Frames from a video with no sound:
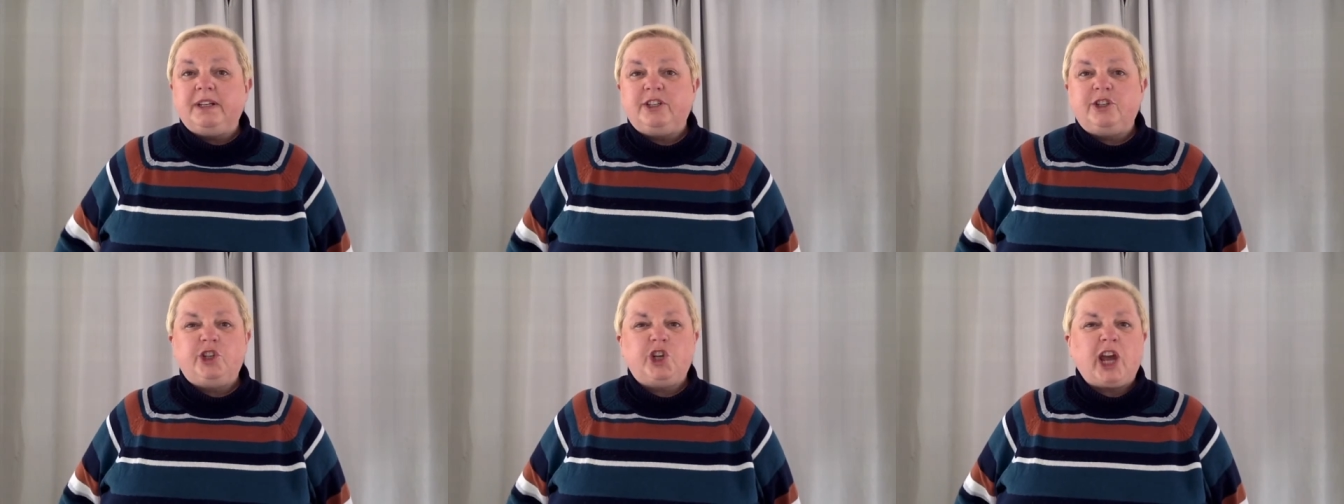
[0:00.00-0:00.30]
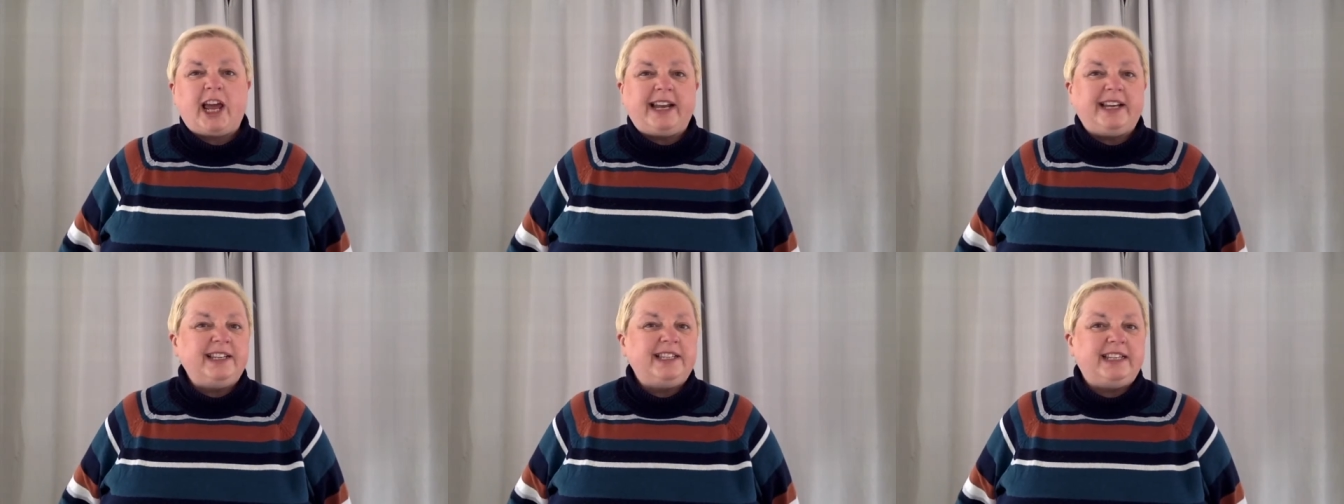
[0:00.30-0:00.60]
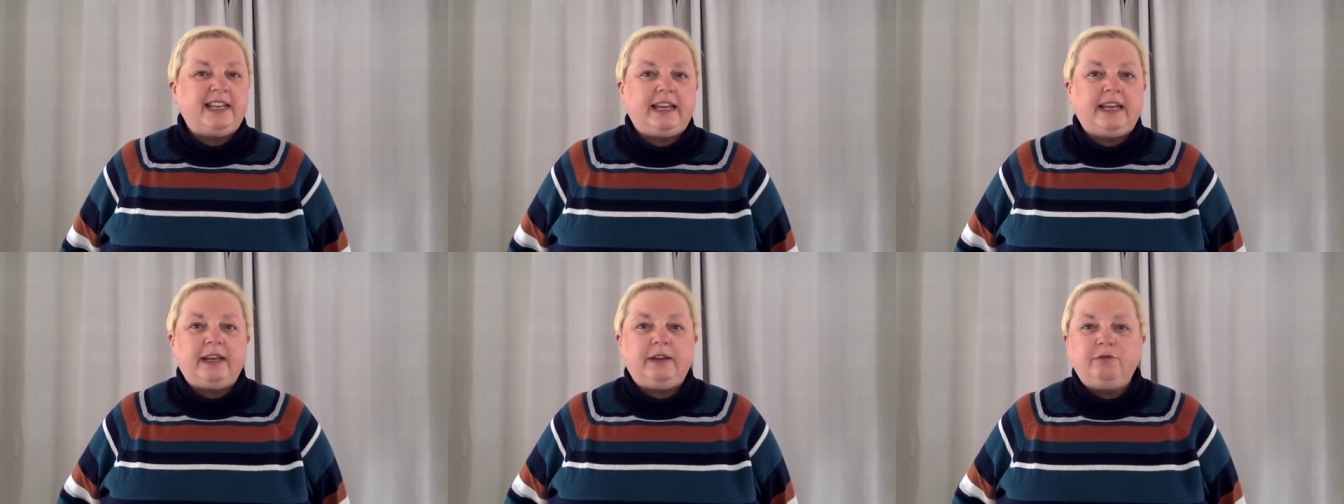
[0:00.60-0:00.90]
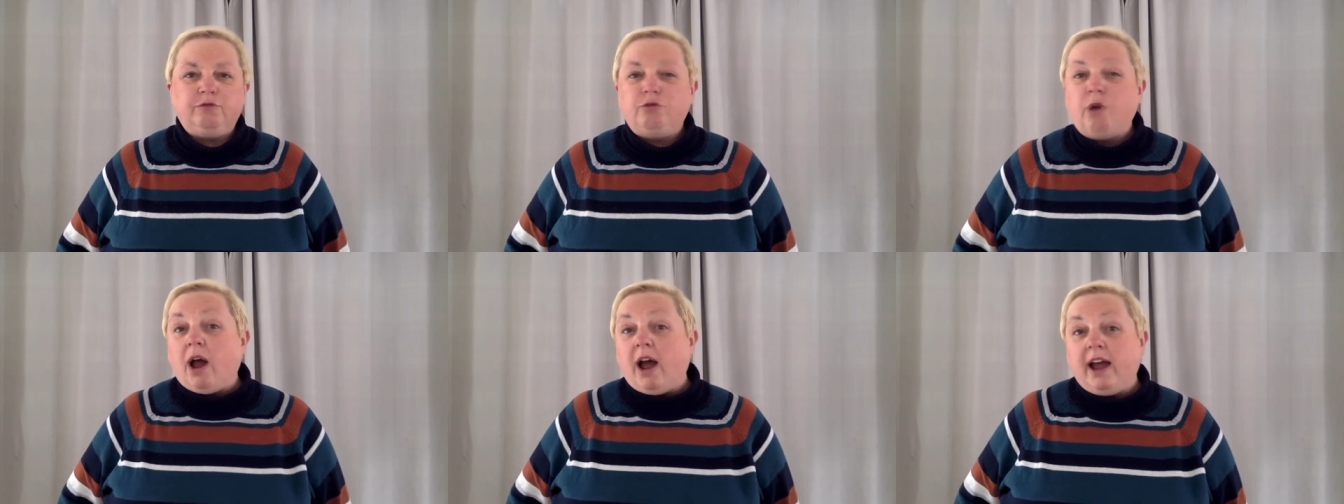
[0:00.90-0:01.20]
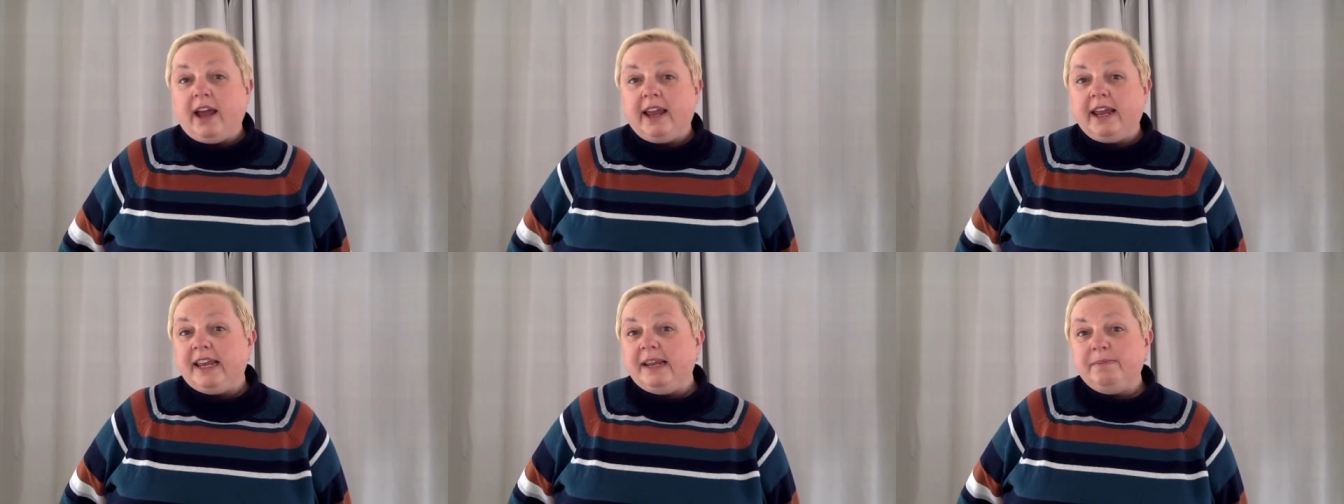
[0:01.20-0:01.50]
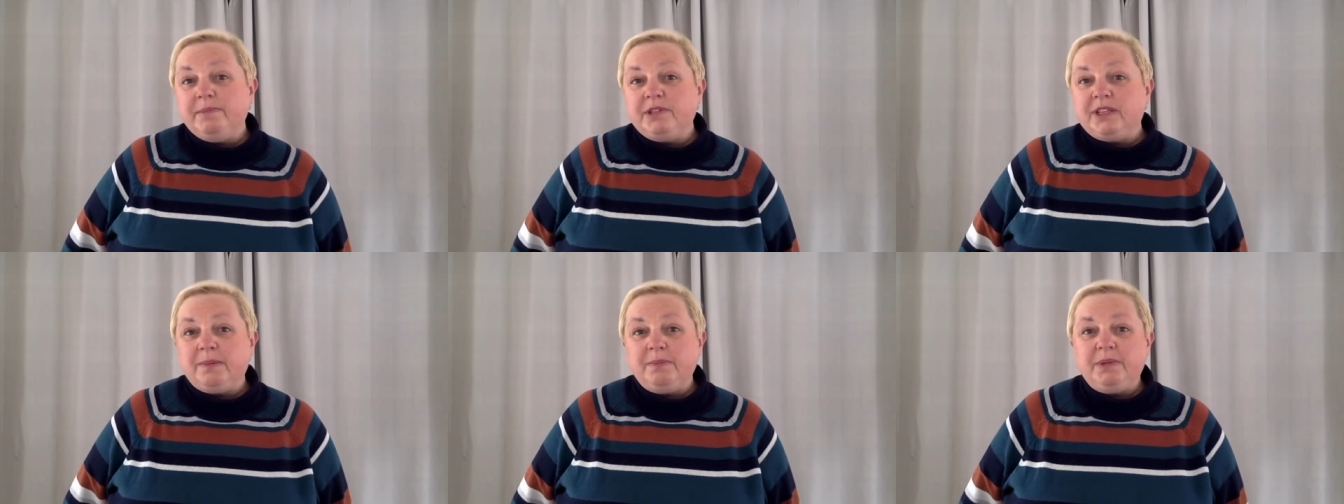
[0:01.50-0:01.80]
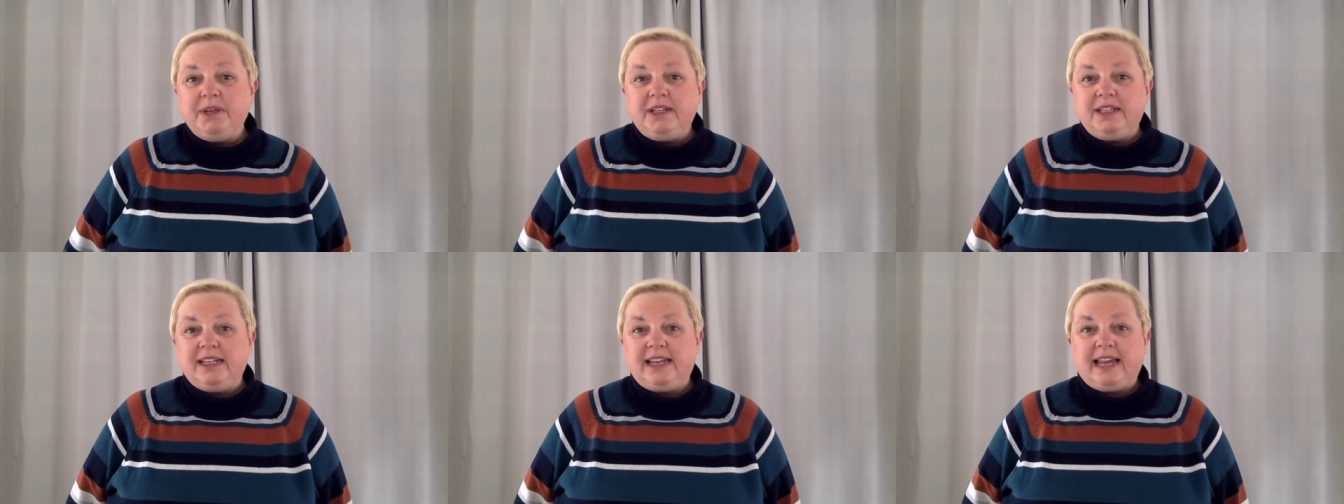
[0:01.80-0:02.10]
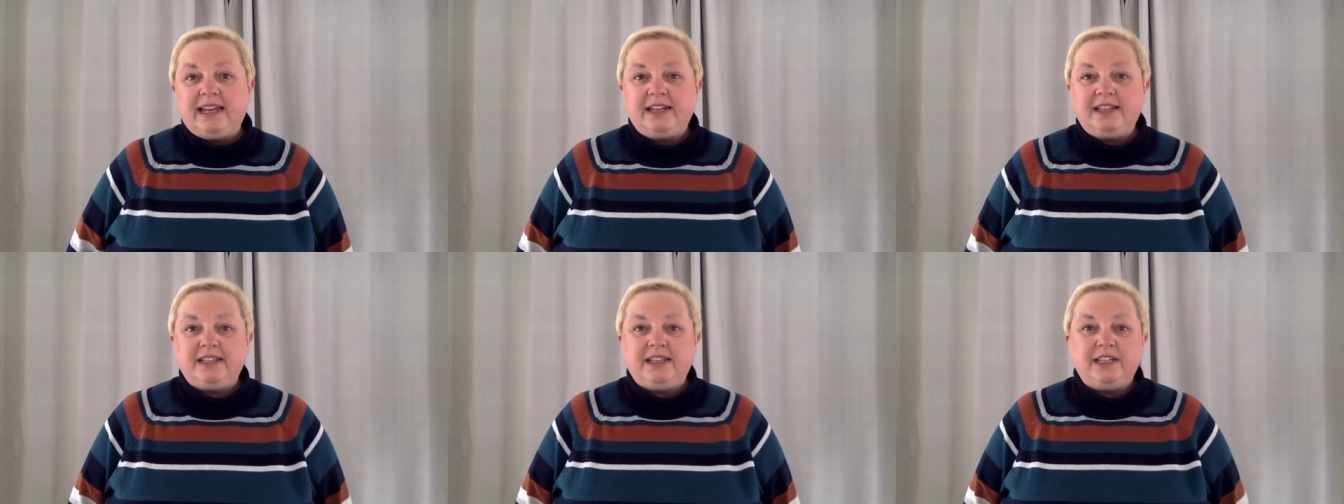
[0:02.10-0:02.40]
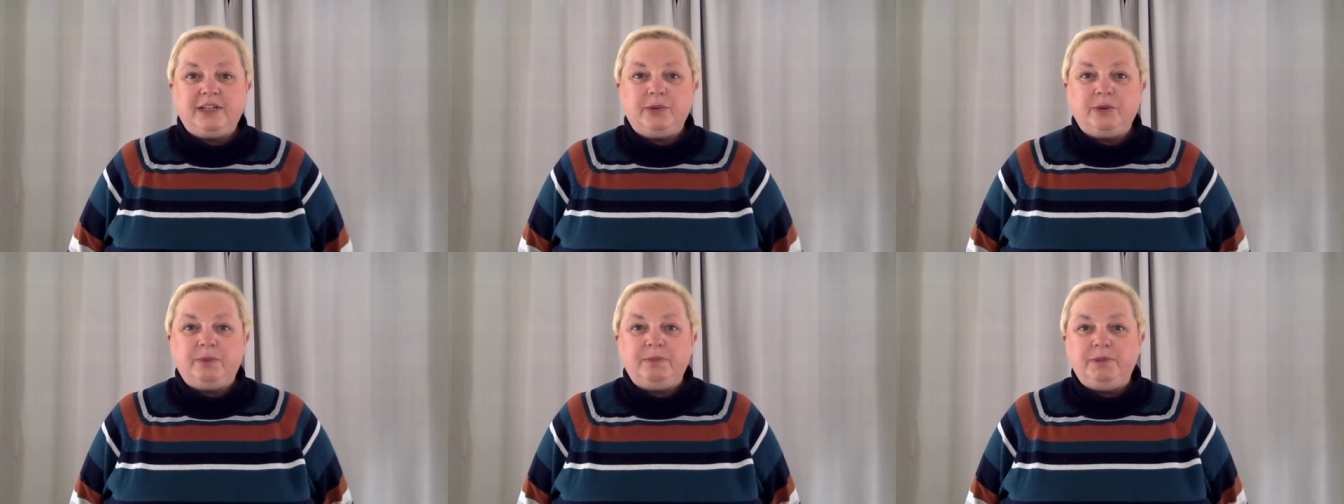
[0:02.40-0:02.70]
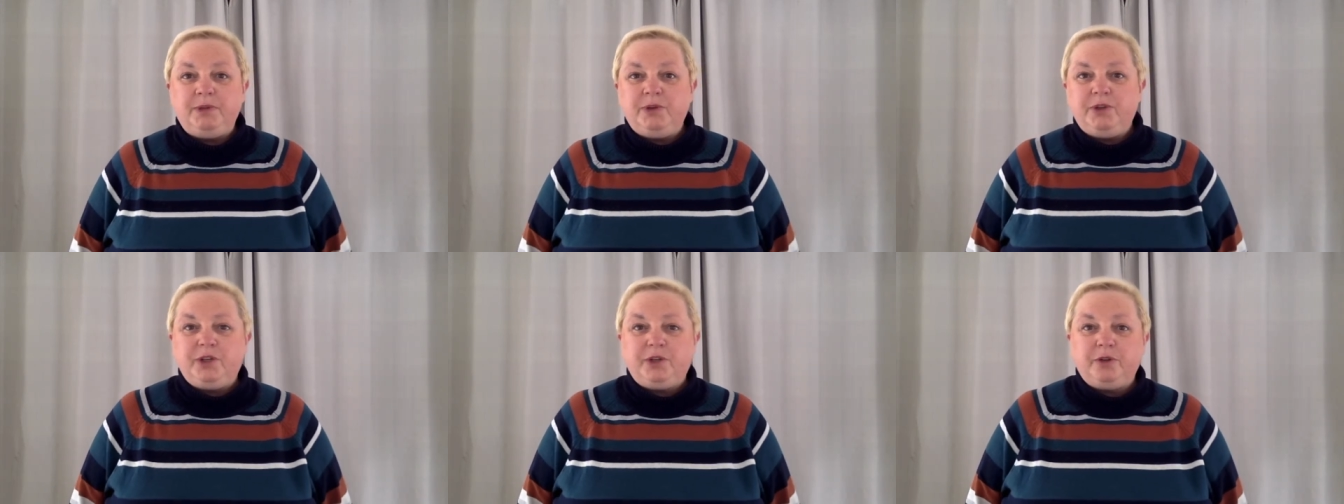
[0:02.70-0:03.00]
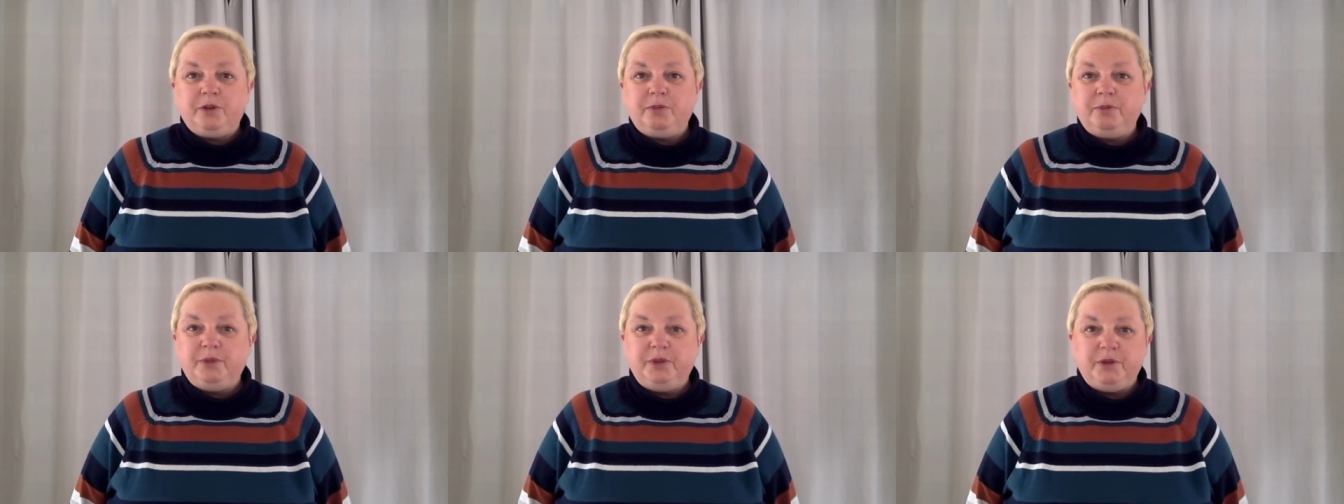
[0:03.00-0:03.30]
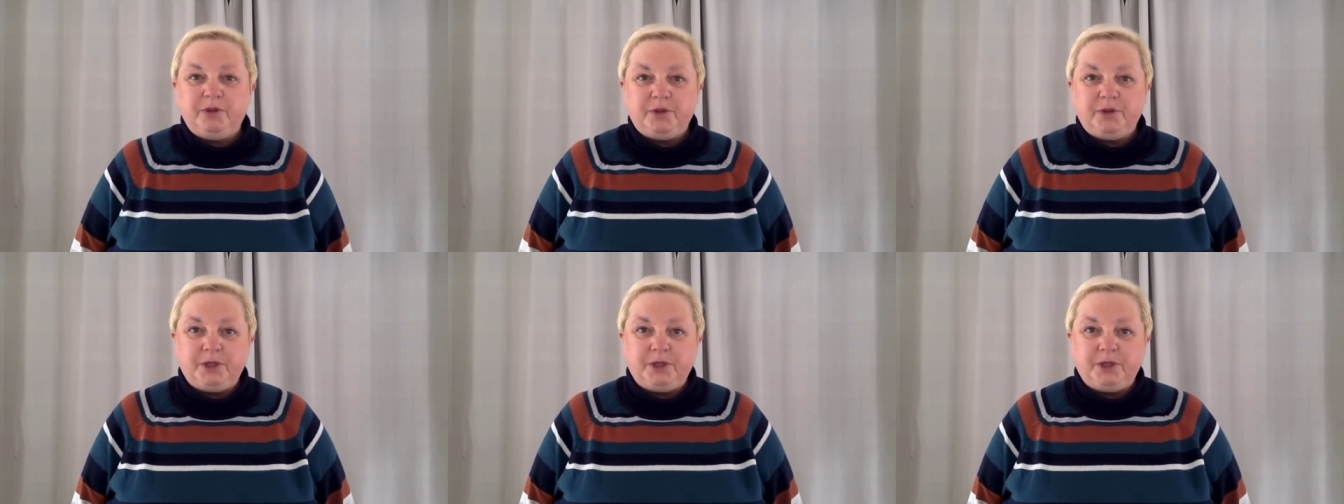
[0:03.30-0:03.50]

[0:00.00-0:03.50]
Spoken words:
chanting, rhyme, something to get us into a musical mood.